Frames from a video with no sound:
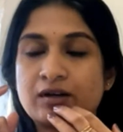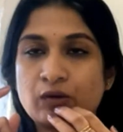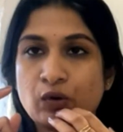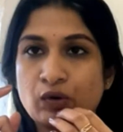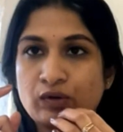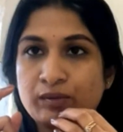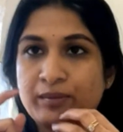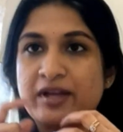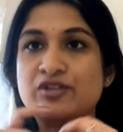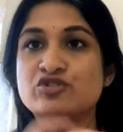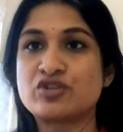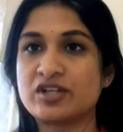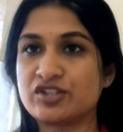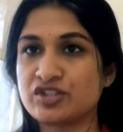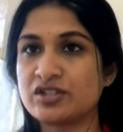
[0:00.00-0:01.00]
or
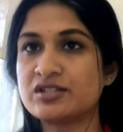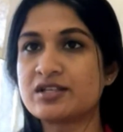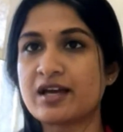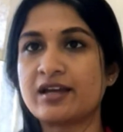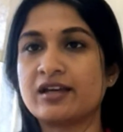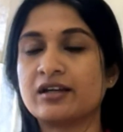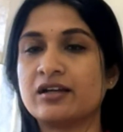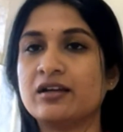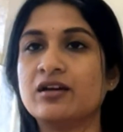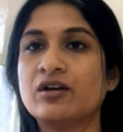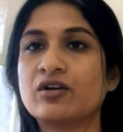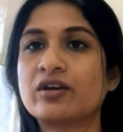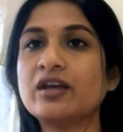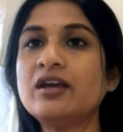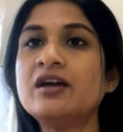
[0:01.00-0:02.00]
menstruation cycle.
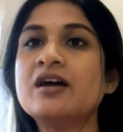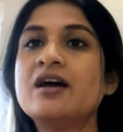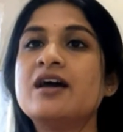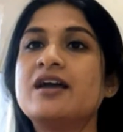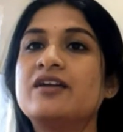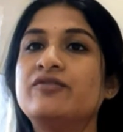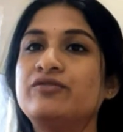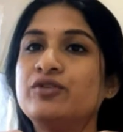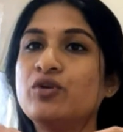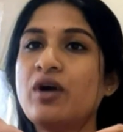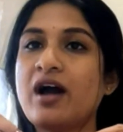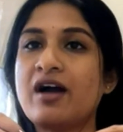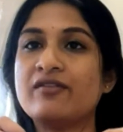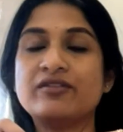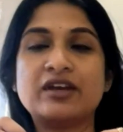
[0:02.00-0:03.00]
Okay, if you
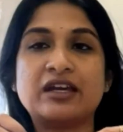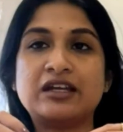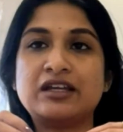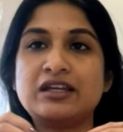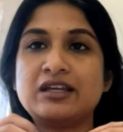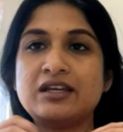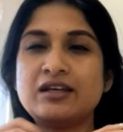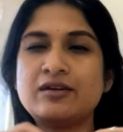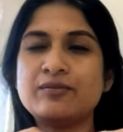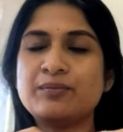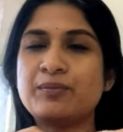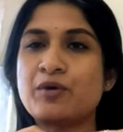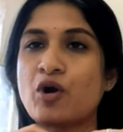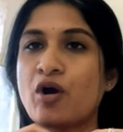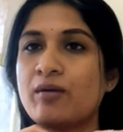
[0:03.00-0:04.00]
have any
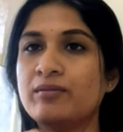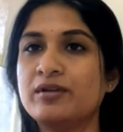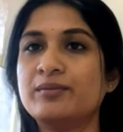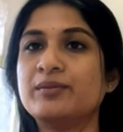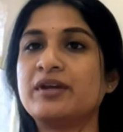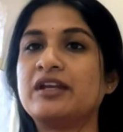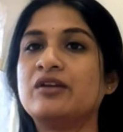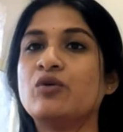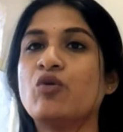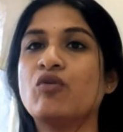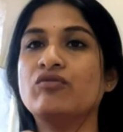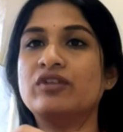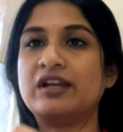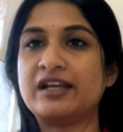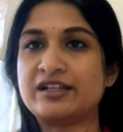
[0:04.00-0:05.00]
problem in
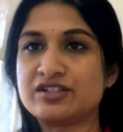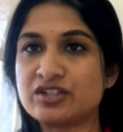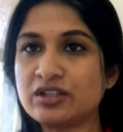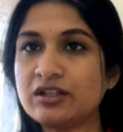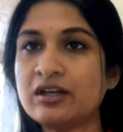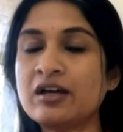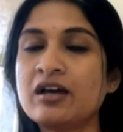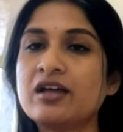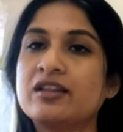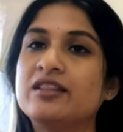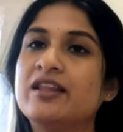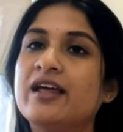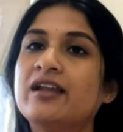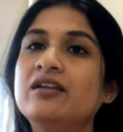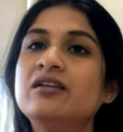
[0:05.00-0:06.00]
ovulating,
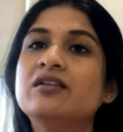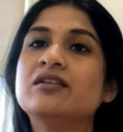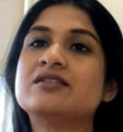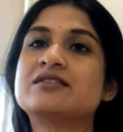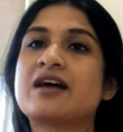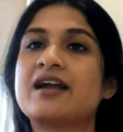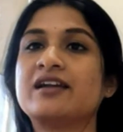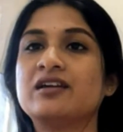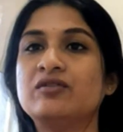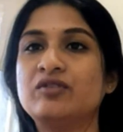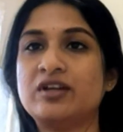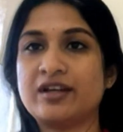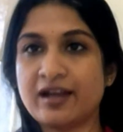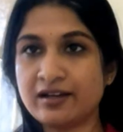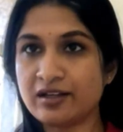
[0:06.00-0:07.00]
then the cycle
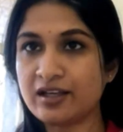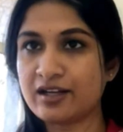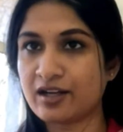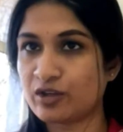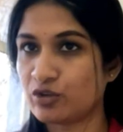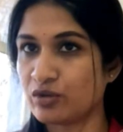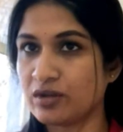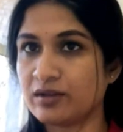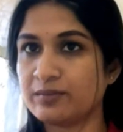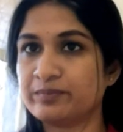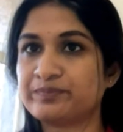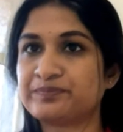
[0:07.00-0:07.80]
will get irregular.